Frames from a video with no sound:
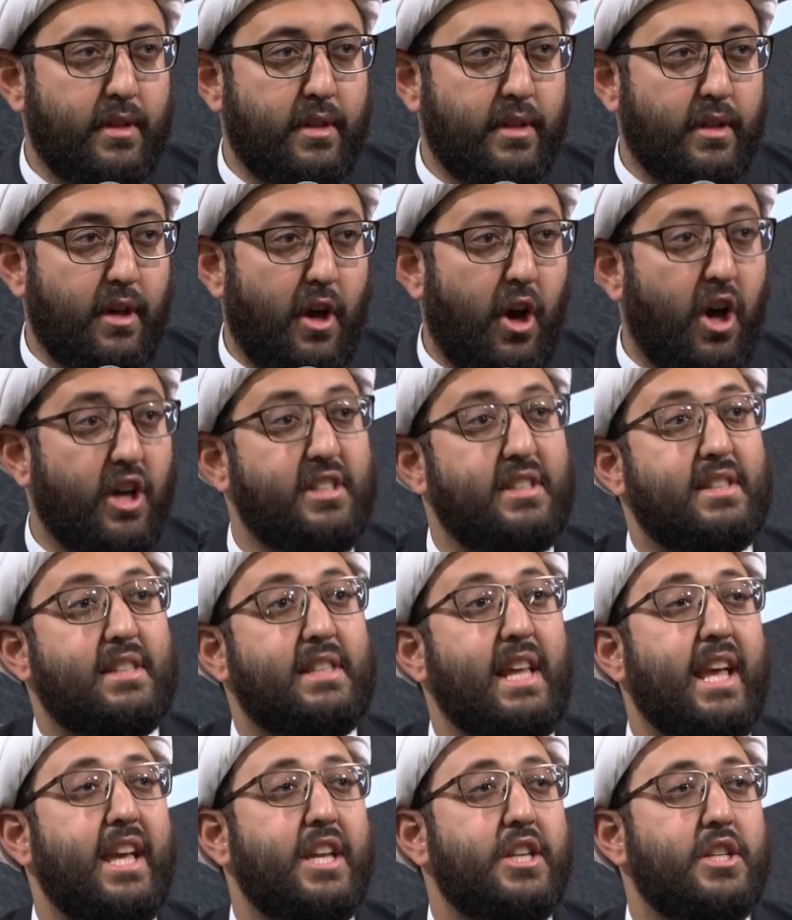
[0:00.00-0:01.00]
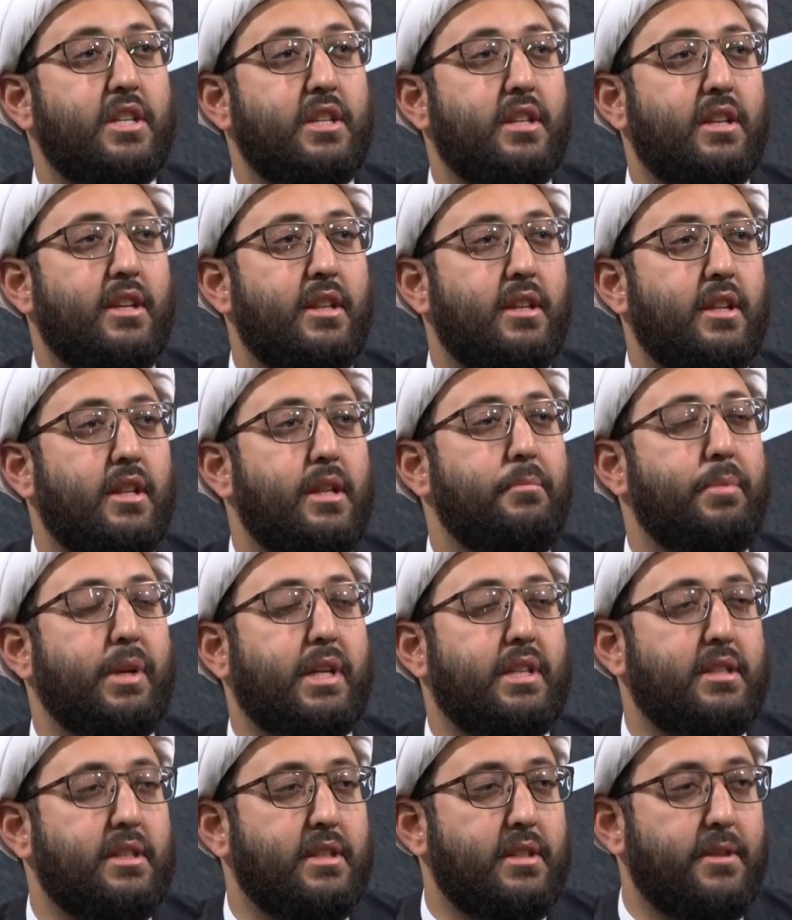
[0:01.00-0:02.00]
on stage in the
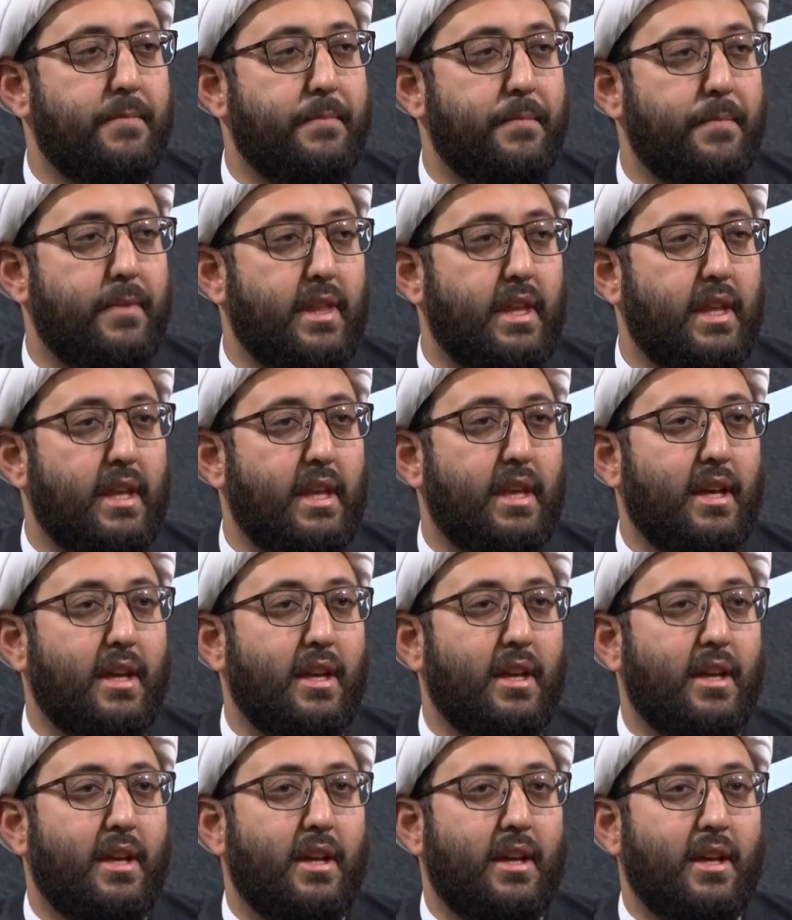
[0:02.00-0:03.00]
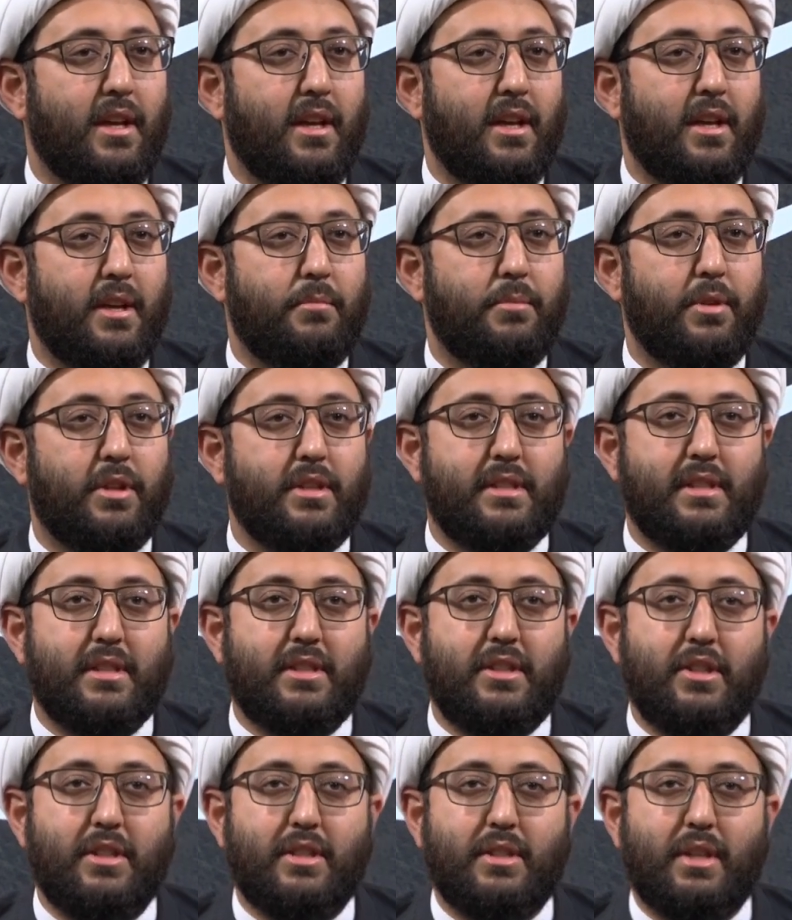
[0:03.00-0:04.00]
Olympics. Brothers and
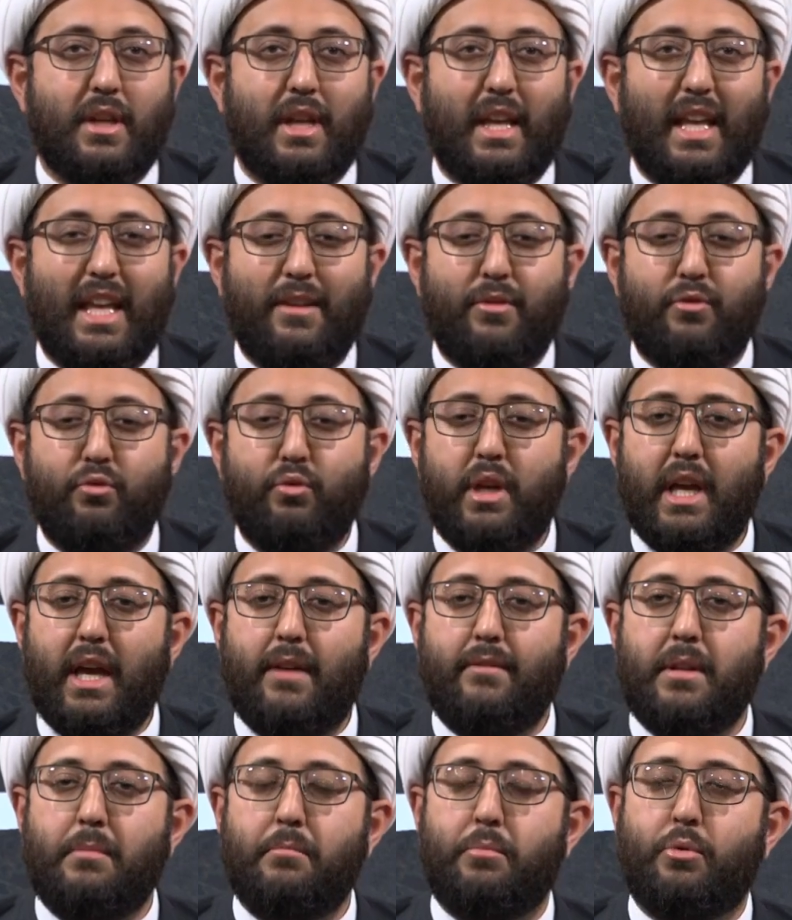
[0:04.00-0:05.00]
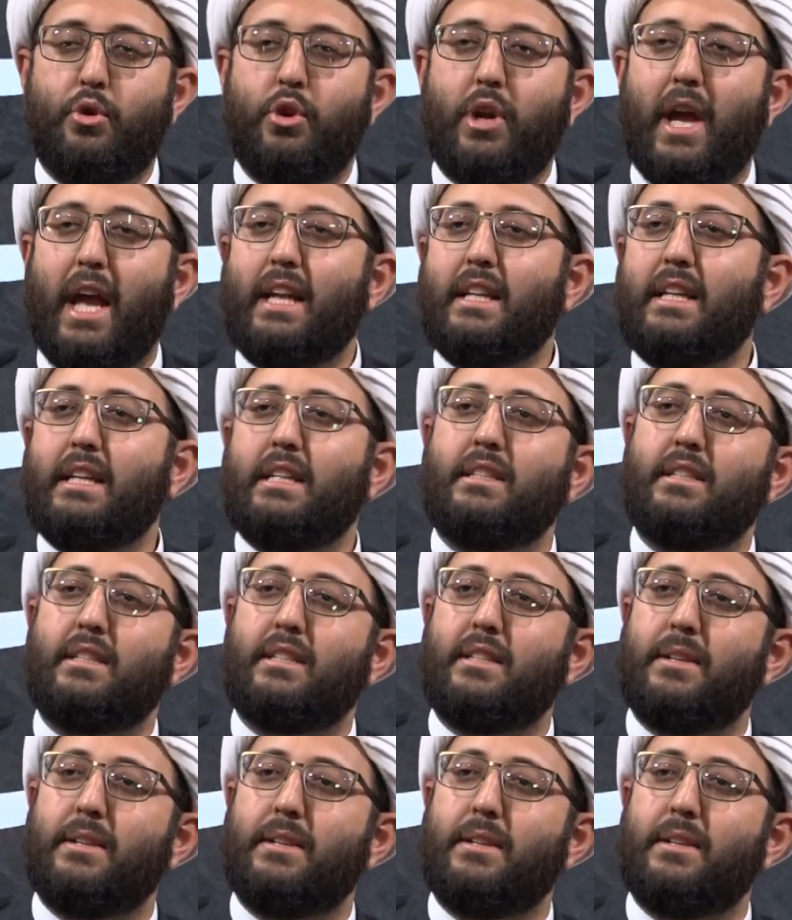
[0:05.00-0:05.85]
sisters, if we haven't practiced